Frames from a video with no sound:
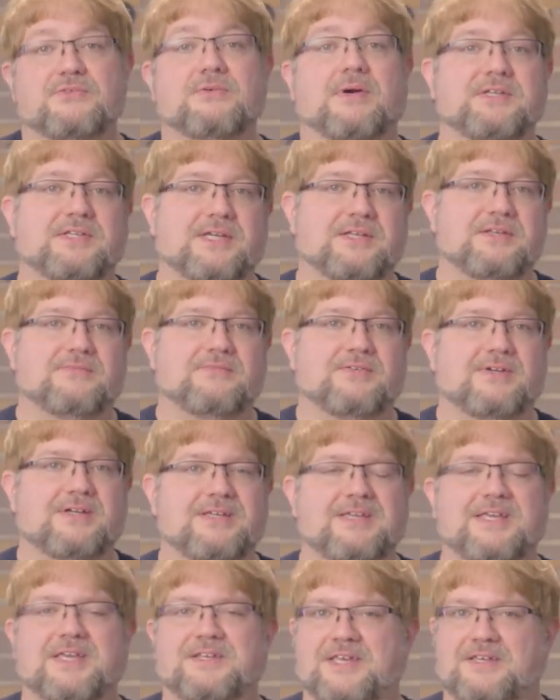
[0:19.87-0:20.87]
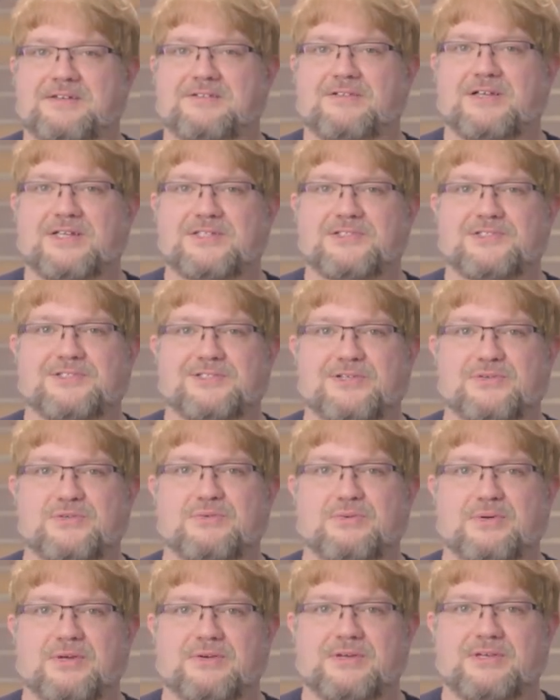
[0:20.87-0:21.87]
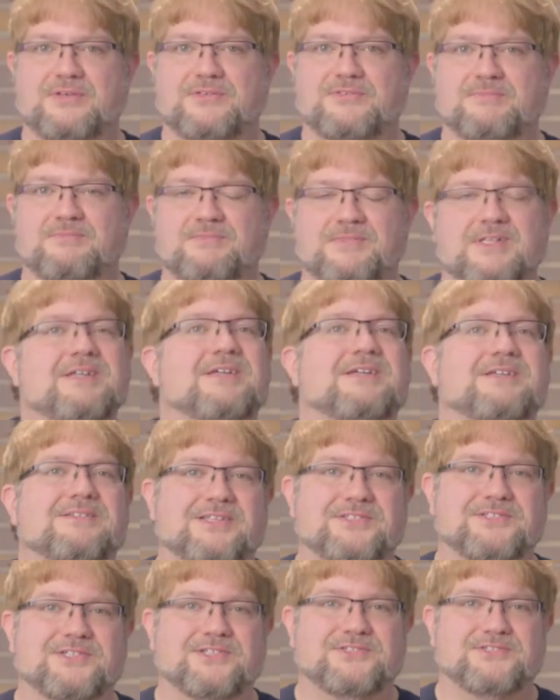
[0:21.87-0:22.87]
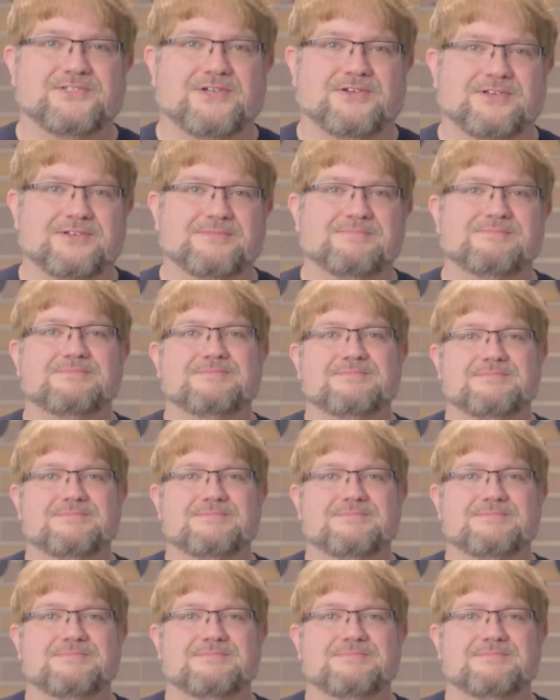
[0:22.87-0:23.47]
to identify and analyze slow queries. Let's get started.